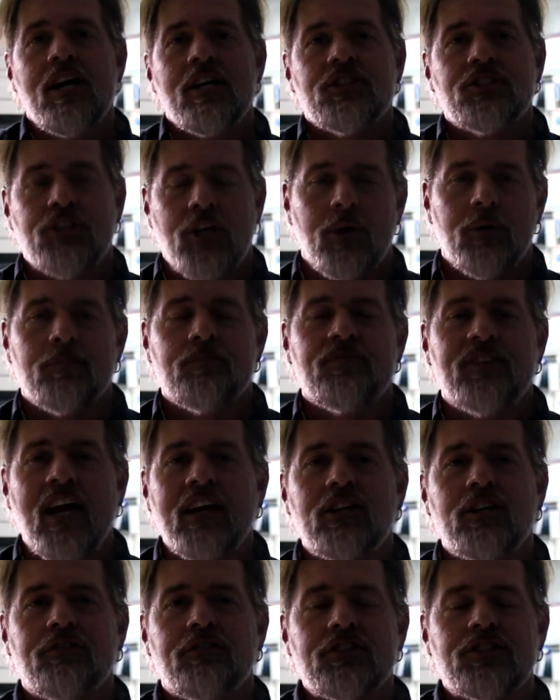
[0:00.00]
So
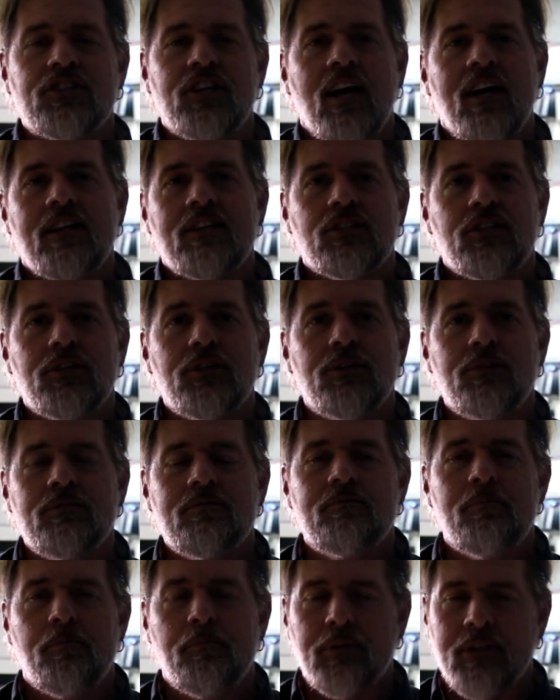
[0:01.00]
thank you for staying
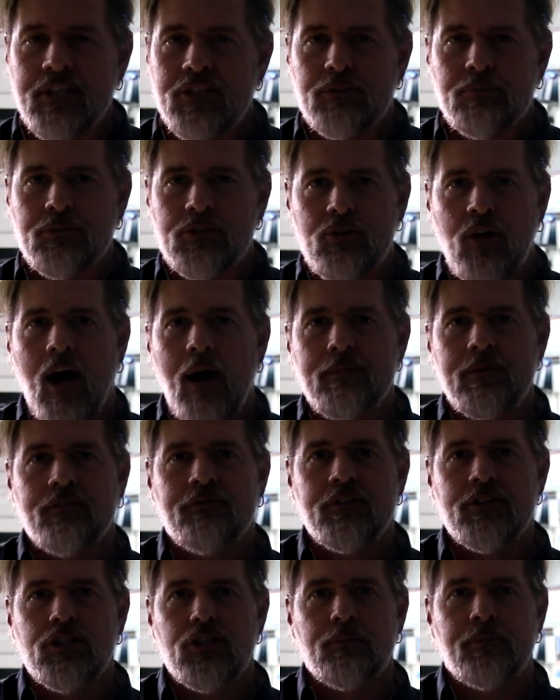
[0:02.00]
tuned. Please subscribe to
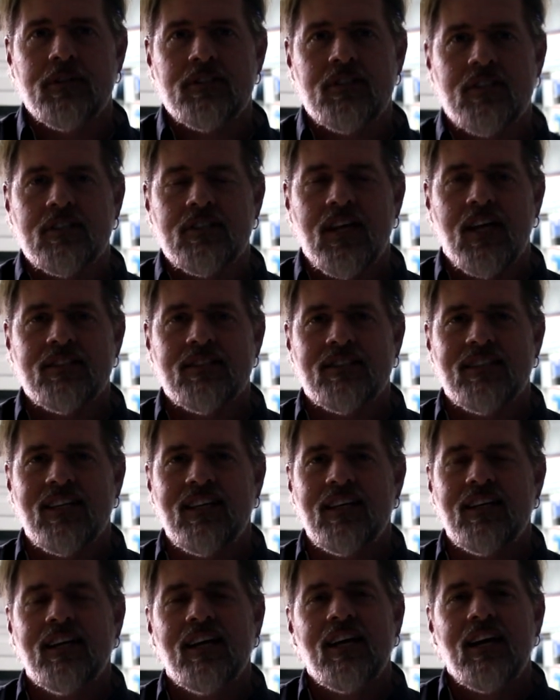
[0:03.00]
Fishy Business
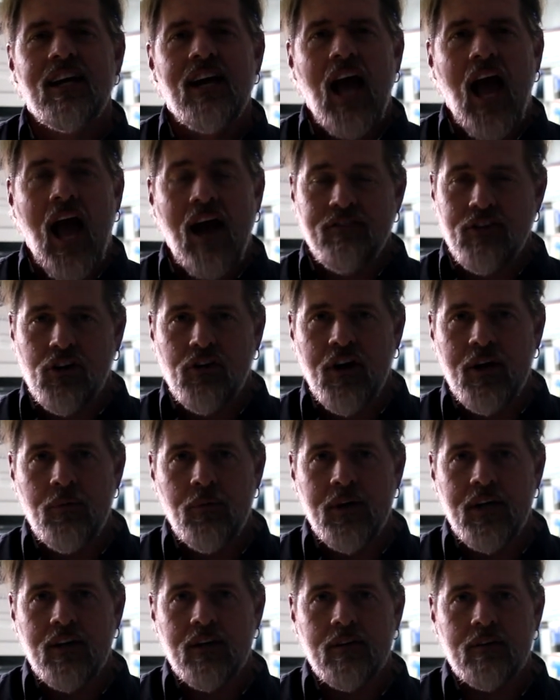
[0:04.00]
SC. Have a great
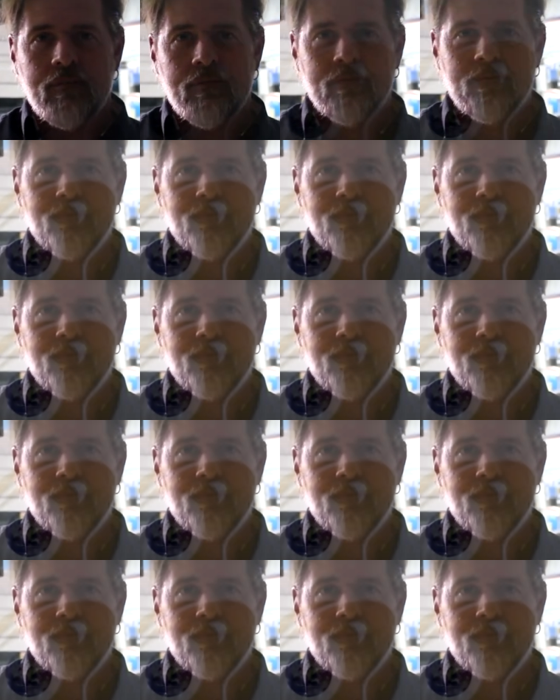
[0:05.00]
week.